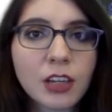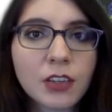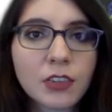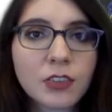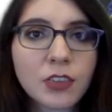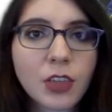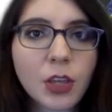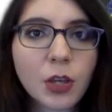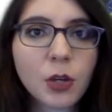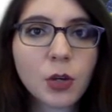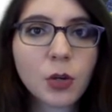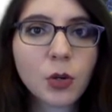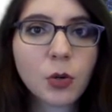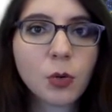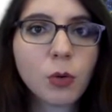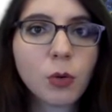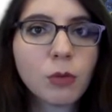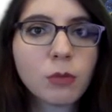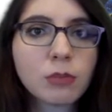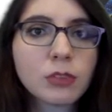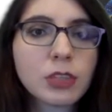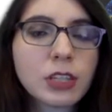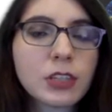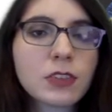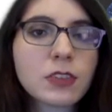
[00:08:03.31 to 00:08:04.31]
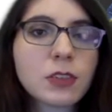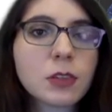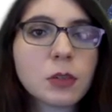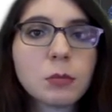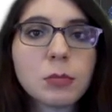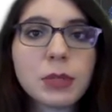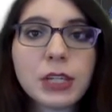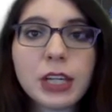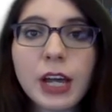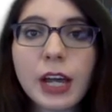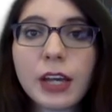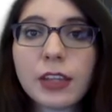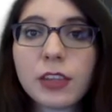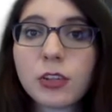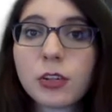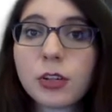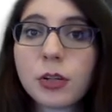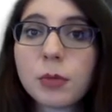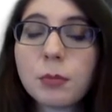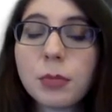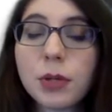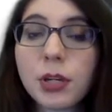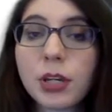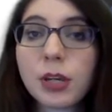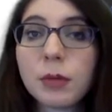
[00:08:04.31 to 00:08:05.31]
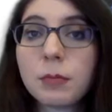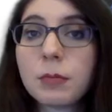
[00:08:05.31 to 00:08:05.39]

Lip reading: So this could be either a book